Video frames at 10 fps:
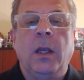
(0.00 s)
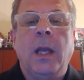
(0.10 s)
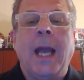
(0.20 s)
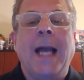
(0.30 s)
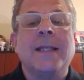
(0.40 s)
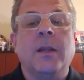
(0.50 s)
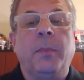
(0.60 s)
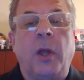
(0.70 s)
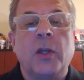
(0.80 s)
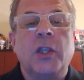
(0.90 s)
as the
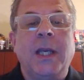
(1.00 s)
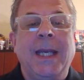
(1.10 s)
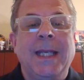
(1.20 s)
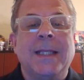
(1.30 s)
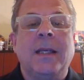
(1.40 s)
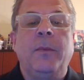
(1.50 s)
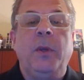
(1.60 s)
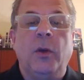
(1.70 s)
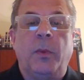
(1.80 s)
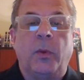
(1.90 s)
blockchain is an
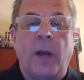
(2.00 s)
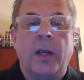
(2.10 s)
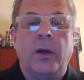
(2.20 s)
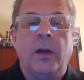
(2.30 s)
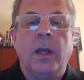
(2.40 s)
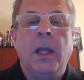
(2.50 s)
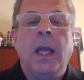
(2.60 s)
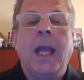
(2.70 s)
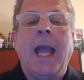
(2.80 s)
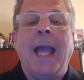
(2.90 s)
immutable record
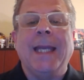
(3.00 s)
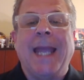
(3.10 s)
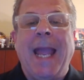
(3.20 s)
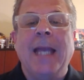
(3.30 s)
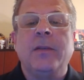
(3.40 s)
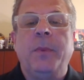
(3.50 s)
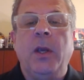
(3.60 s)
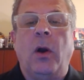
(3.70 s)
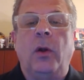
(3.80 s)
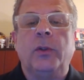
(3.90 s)
and can't be
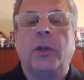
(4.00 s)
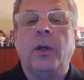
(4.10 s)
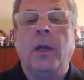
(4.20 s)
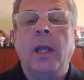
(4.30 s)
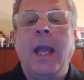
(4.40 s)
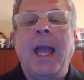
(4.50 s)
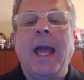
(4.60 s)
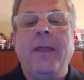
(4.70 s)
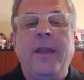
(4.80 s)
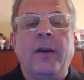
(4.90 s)
altered, and
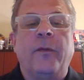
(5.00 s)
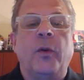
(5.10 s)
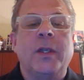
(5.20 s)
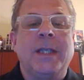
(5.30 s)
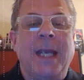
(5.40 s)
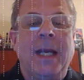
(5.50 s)
therefore data